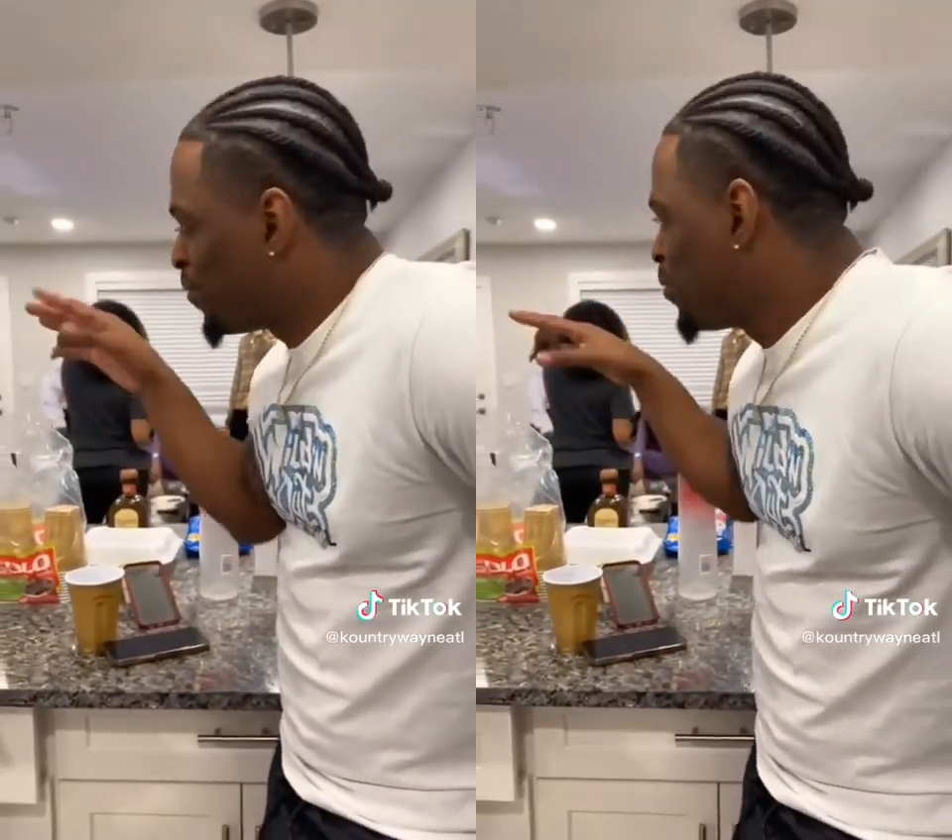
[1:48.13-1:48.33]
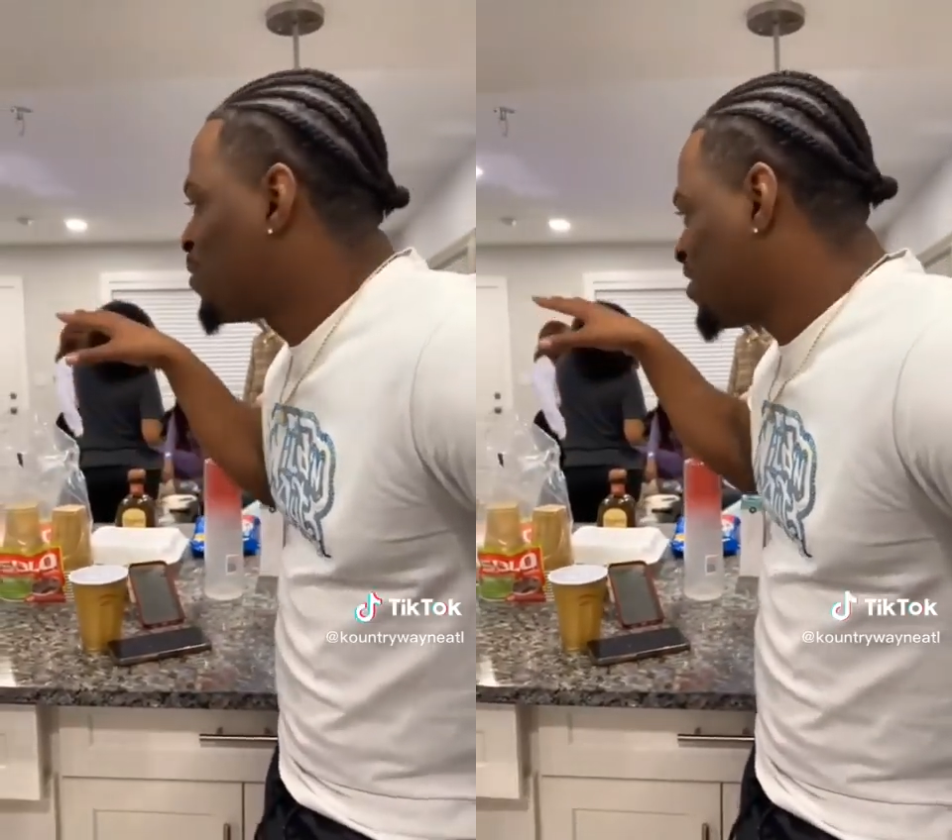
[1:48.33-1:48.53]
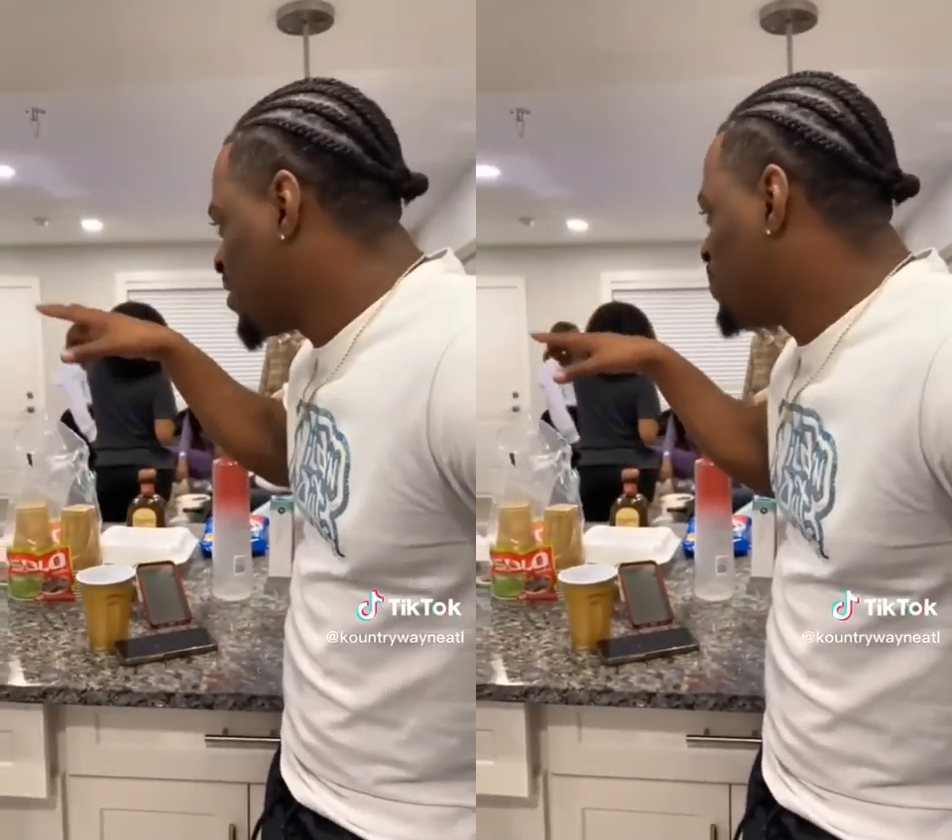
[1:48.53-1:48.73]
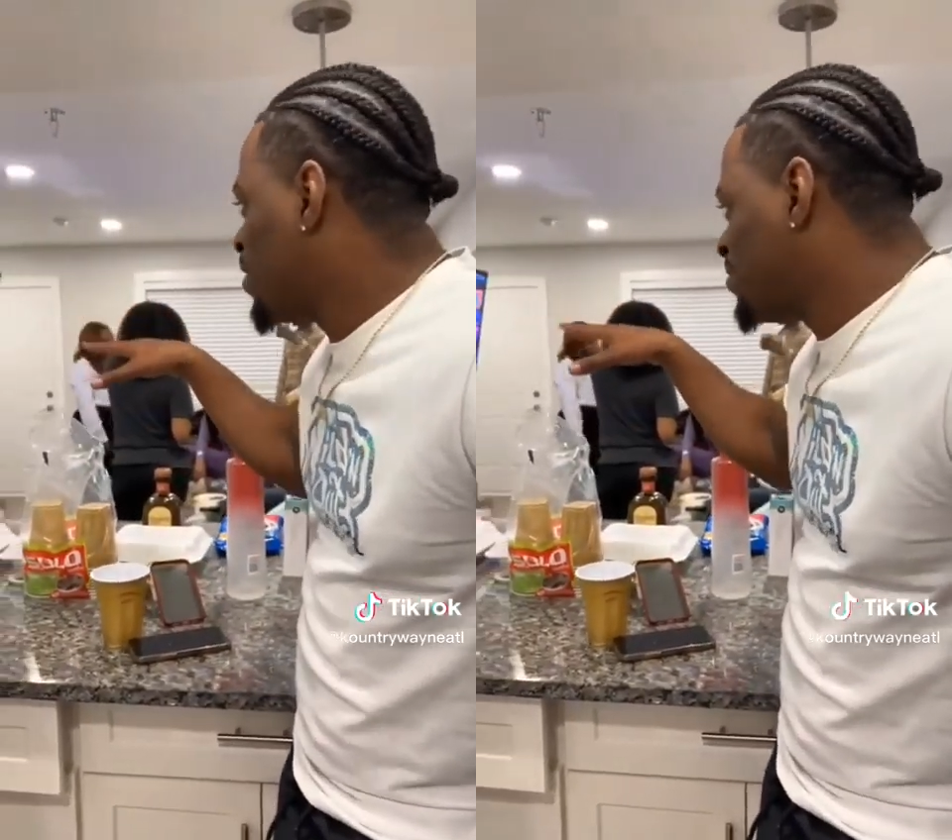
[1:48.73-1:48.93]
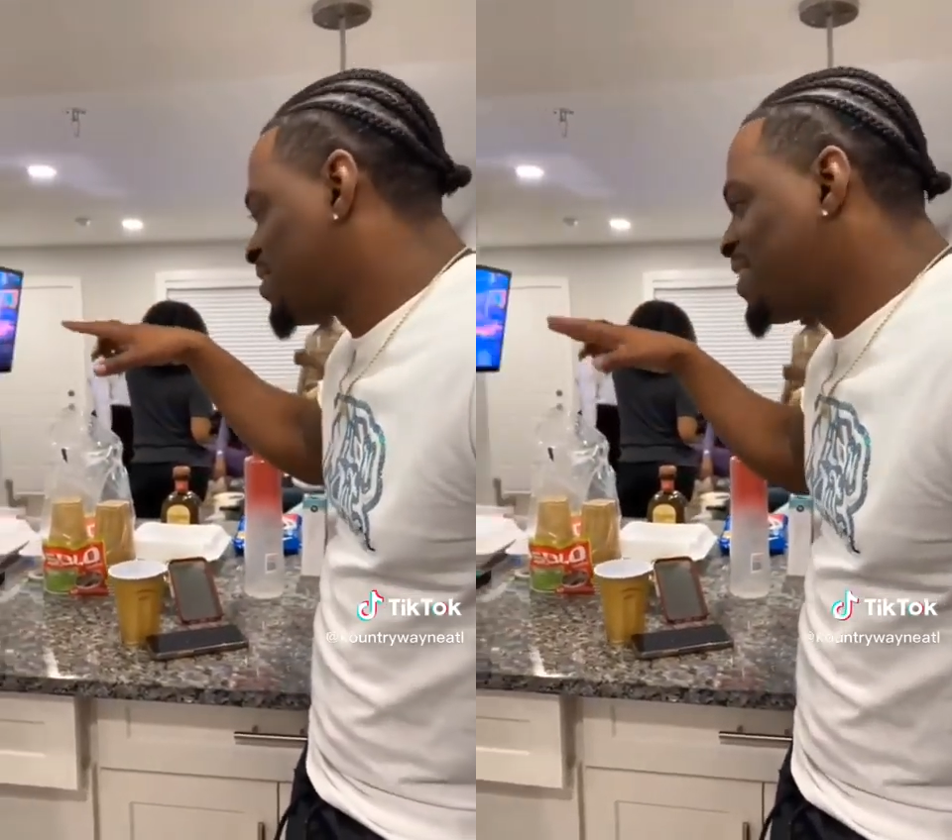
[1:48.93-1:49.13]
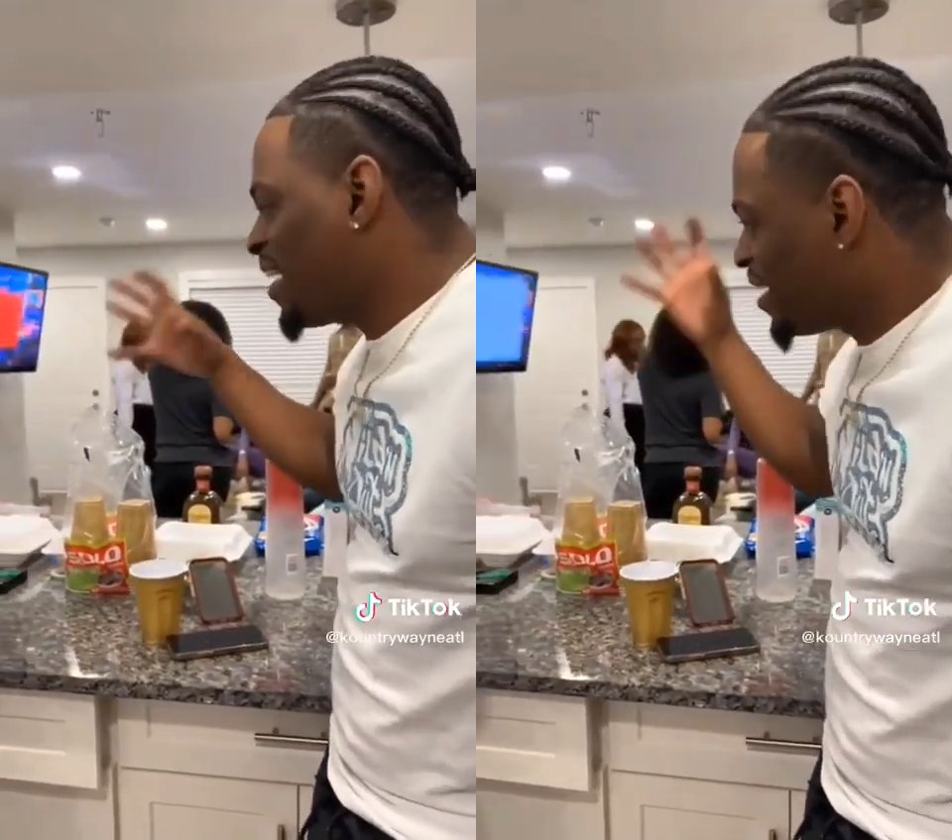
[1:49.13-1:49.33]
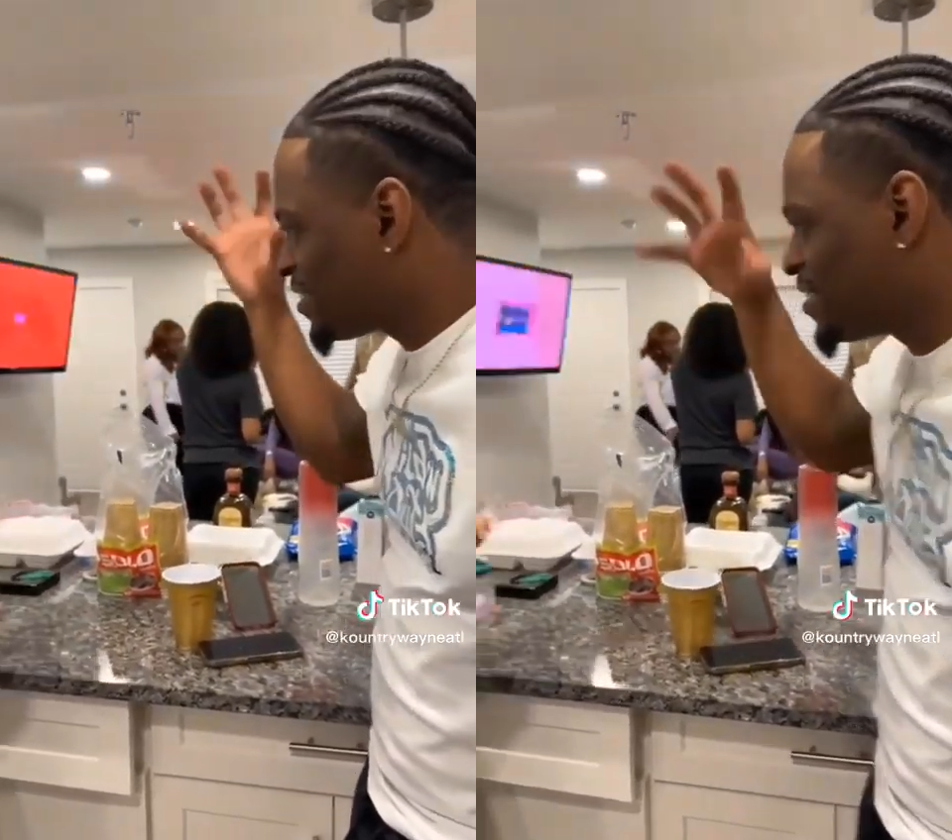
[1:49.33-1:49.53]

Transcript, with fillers: if you see me on the stage in the